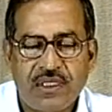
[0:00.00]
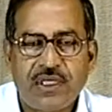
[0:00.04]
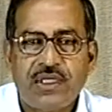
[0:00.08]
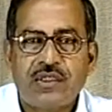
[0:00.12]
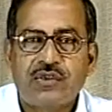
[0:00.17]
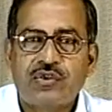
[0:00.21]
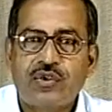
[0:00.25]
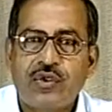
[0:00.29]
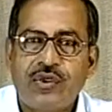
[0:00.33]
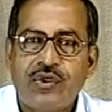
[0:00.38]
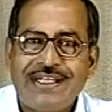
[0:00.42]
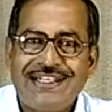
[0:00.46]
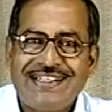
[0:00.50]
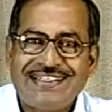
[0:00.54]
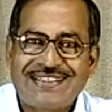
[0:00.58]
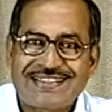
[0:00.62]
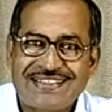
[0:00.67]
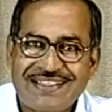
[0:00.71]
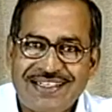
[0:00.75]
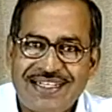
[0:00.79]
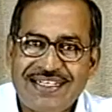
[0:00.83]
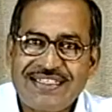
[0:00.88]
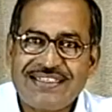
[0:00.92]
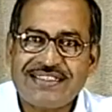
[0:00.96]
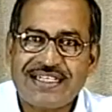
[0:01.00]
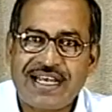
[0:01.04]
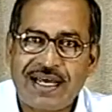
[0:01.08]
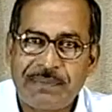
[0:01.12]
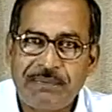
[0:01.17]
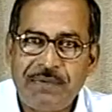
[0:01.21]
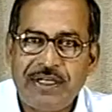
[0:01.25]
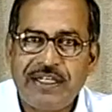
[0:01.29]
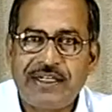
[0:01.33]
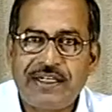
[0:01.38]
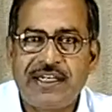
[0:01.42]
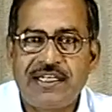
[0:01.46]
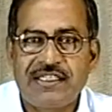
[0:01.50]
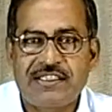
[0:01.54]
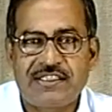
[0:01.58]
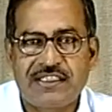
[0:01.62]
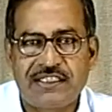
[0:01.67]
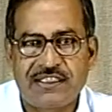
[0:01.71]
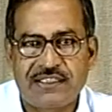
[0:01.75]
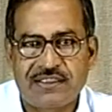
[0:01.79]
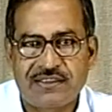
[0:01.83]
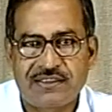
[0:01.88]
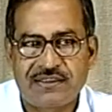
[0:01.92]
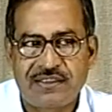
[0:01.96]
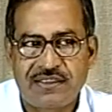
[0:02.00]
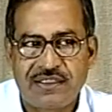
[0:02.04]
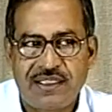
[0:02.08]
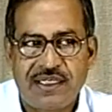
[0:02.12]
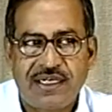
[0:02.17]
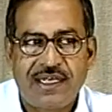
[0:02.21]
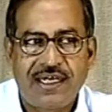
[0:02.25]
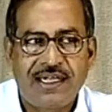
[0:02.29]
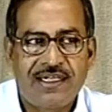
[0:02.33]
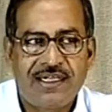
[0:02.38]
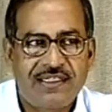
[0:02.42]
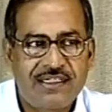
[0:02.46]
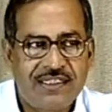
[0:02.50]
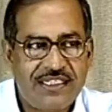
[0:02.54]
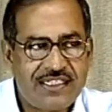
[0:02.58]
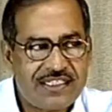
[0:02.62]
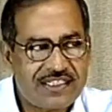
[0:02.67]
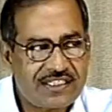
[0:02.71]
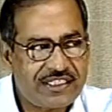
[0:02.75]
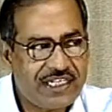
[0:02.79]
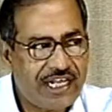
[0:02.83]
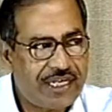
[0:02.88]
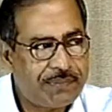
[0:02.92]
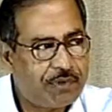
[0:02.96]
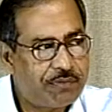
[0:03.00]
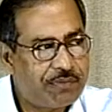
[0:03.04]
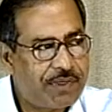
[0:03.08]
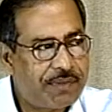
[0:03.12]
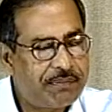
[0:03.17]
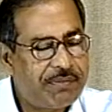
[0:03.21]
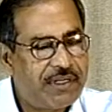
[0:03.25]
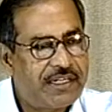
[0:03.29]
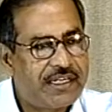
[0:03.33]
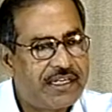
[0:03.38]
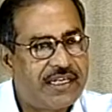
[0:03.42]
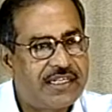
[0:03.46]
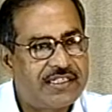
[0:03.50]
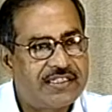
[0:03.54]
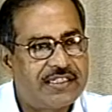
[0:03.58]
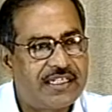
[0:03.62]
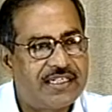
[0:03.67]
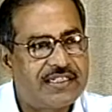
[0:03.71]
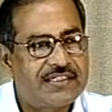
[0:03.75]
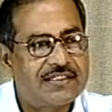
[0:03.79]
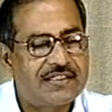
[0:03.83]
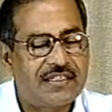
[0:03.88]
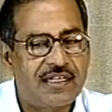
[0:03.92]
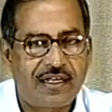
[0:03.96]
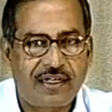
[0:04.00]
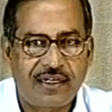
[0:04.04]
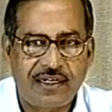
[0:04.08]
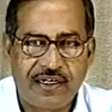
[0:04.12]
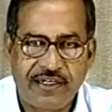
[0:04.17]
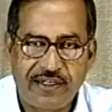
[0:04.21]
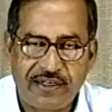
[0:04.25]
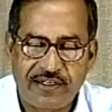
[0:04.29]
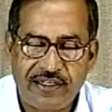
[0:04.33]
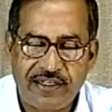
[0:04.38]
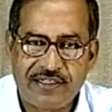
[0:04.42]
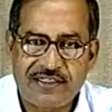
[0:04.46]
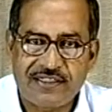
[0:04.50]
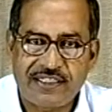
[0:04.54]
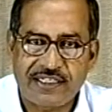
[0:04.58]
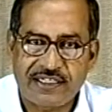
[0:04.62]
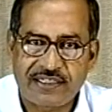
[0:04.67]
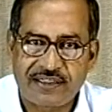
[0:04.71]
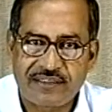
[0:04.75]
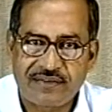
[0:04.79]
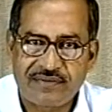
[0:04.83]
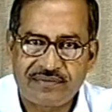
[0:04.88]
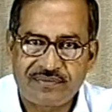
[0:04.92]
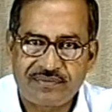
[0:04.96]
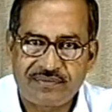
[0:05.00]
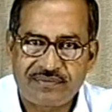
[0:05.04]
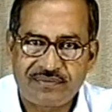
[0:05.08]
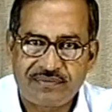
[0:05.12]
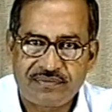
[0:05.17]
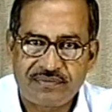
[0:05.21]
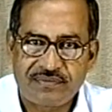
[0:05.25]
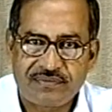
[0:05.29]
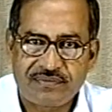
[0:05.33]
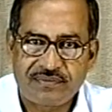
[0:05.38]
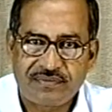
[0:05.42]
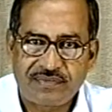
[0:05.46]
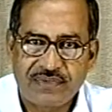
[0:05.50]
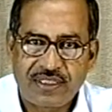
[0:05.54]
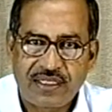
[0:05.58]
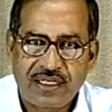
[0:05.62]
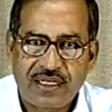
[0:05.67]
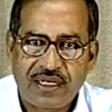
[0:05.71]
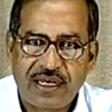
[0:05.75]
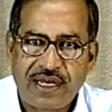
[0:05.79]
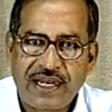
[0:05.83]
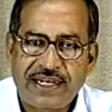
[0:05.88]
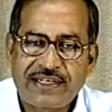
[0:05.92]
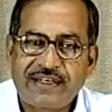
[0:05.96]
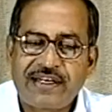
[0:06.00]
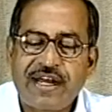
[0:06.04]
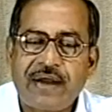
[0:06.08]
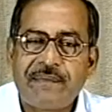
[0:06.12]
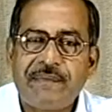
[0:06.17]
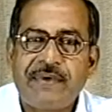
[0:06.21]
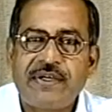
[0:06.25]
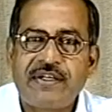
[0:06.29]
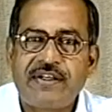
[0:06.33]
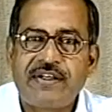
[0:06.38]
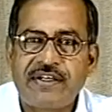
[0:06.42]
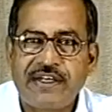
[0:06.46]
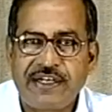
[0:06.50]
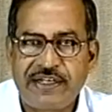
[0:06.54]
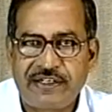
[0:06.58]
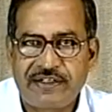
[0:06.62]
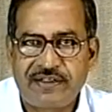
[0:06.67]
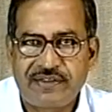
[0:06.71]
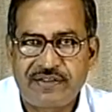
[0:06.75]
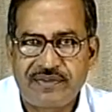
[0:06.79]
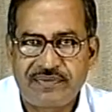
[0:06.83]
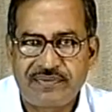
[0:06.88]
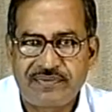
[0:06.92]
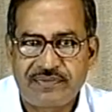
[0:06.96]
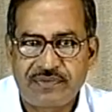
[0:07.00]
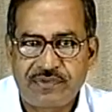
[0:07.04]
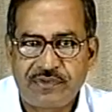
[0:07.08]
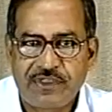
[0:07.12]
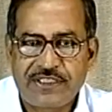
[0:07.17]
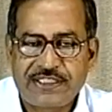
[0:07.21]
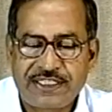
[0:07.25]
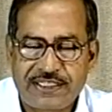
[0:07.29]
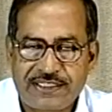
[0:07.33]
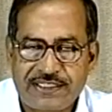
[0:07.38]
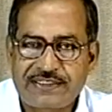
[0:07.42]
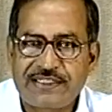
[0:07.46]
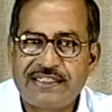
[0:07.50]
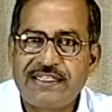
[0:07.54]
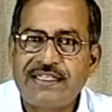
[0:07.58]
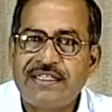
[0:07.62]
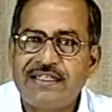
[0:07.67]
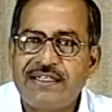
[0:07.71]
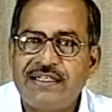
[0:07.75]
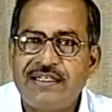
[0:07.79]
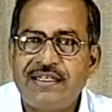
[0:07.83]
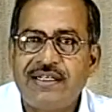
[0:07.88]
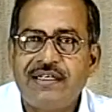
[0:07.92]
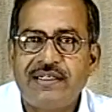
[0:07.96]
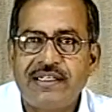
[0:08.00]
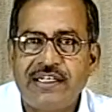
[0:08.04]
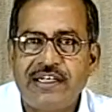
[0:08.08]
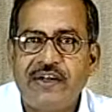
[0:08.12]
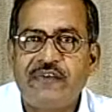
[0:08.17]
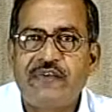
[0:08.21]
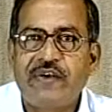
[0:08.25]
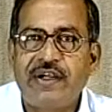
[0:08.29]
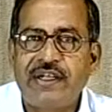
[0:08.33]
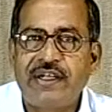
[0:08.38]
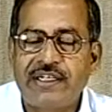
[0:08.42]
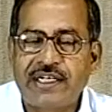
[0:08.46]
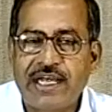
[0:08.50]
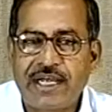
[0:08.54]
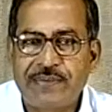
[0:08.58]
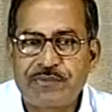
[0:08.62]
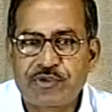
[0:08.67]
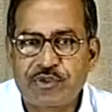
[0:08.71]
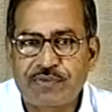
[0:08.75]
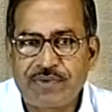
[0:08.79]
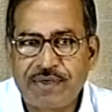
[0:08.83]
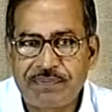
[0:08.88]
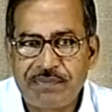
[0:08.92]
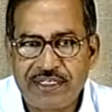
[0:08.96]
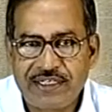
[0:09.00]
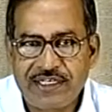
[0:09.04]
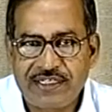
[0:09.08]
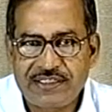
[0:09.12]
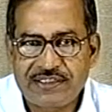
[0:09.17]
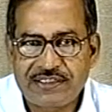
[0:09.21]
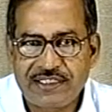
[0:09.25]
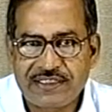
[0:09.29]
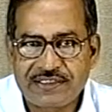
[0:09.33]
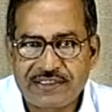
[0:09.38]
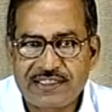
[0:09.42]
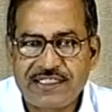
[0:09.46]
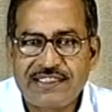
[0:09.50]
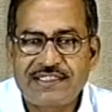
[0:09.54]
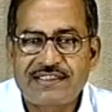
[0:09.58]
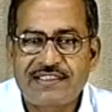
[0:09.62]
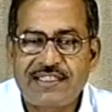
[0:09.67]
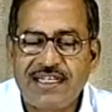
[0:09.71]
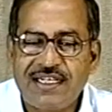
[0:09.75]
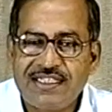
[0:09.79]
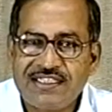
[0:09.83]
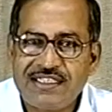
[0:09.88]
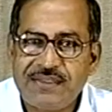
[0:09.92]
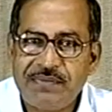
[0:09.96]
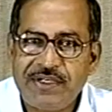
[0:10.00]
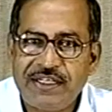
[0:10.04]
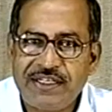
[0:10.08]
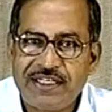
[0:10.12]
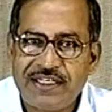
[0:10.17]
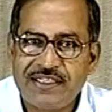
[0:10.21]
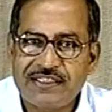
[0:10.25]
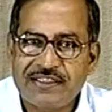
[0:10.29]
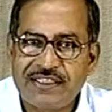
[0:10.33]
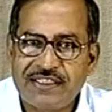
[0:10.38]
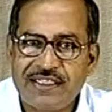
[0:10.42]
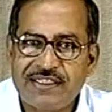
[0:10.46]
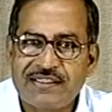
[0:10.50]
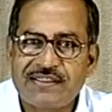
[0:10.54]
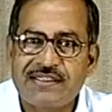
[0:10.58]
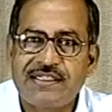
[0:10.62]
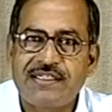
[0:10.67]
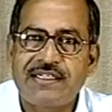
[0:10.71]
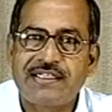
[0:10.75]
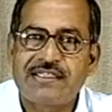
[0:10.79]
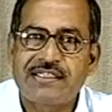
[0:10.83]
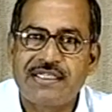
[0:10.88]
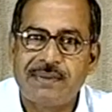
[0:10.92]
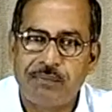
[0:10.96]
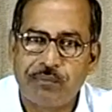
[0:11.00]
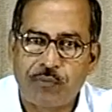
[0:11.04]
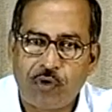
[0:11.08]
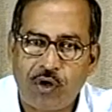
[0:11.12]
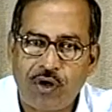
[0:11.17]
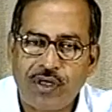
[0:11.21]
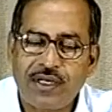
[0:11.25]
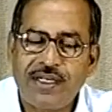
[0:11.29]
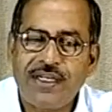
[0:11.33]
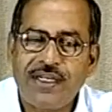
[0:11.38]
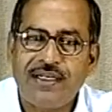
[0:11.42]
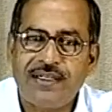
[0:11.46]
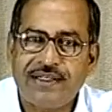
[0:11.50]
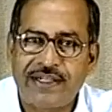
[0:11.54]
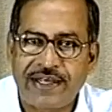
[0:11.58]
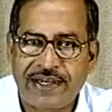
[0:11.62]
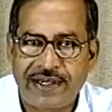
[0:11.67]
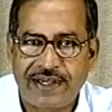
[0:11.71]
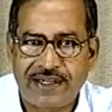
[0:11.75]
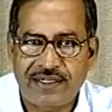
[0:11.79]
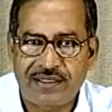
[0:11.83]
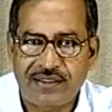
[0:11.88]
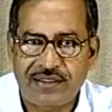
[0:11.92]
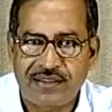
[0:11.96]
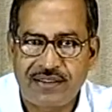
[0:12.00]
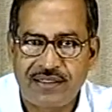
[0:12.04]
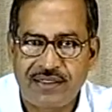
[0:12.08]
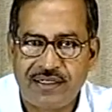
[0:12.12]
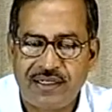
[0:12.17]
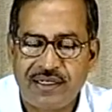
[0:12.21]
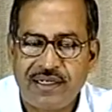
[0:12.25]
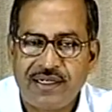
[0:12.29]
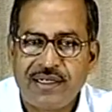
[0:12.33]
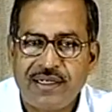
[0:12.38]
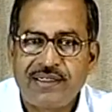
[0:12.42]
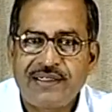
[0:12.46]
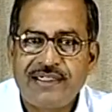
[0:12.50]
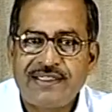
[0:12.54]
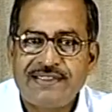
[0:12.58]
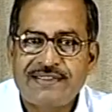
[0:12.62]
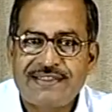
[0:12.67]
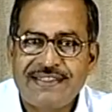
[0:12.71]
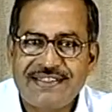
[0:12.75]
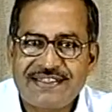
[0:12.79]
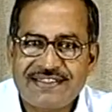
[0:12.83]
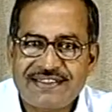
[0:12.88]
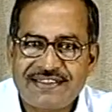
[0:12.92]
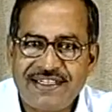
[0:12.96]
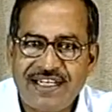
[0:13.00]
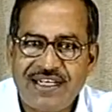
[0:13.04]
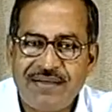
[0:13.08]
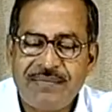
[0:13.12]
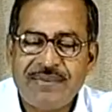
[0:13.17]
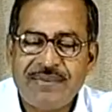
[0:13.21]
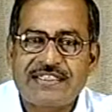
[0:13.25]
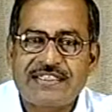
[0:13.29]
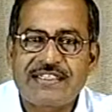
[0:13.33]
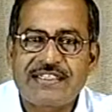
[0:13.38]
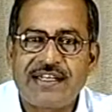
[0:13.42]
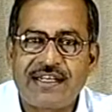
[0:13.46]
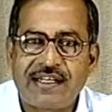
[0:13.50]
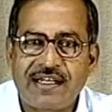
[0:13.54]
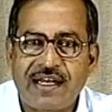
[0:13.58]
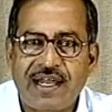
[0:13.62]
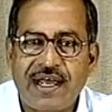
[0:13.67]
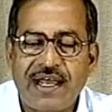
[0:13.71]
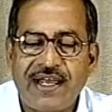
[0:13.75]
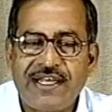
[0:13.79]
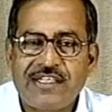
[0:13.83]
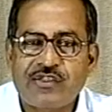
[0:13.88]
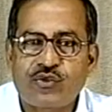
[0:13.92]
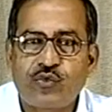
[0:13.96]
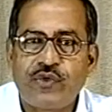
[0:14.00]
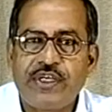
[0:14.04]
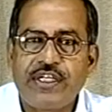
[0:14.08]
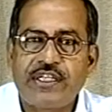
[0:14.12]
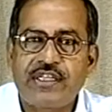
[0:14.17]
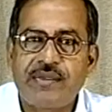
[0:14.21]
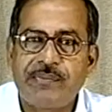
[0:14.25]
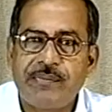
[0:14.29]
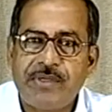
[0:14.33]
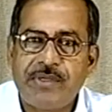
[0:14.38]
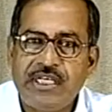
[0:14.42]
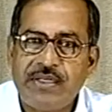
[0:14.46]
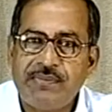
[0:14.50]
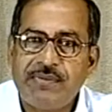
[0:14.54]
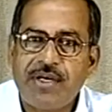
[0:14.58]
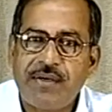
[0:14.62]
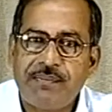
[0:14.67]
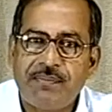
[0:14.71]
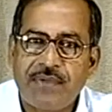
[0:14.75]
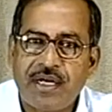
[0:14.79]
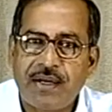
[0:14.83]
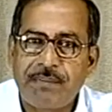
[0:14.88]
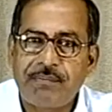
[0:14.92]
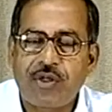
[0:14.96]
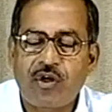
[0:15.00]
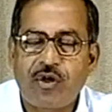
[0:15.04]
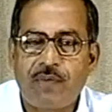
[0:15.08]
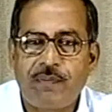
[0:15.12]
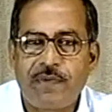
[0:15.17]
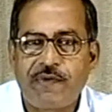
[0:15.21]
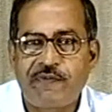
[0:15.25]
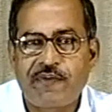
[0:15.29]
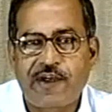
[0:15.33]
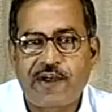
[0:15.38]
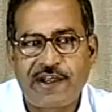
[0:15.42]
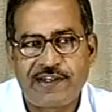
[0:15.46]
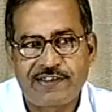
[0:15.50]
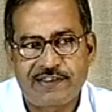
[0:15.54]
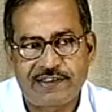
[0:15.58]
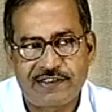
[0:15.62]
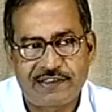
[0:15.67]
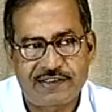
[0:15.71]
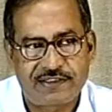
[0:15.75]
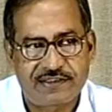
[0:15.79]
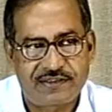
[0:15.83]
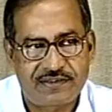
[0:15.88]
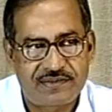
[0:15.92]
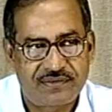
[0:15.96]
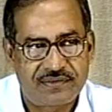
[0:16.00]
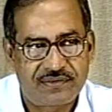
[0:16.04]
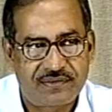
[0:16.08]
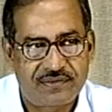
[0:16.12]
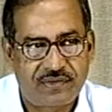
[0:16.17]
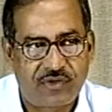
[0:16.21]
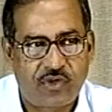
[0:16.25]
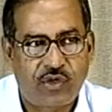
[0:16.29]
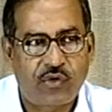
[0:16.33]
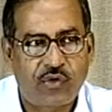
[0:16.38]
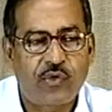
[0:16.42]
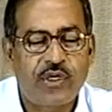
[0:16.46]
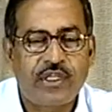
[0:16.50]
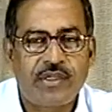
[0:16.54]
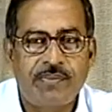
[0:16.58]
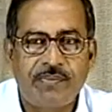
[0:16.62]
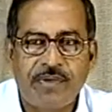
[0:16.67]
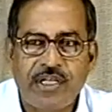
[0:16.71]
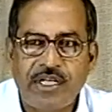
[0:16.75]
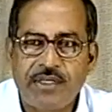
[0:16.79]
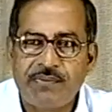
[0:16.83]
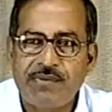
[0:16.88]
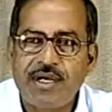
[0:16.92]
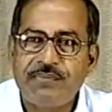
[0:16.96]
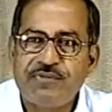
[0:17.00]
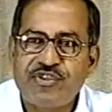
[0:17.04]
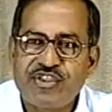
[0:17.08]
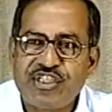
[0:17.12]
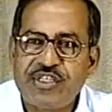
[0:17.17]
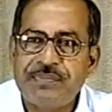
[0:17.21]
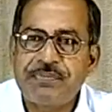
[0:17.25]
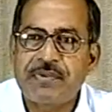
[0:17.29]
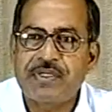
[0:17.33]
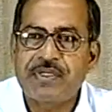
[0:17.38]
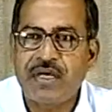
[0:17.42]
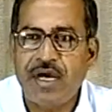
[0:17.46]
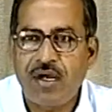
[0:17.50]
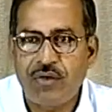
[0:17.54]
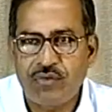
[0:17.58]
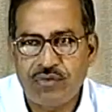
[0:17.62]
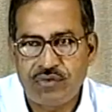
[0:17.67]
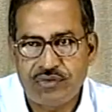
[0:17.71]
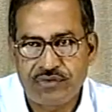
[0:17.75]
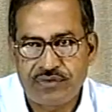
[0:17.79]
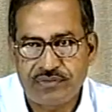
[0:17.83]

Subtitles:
So in such applications, and this type of applications are increasing at a rapid rate, we shall see the different types of applications. In such applications, it is important that the system realized with minimum number of devices or with minimum chip count.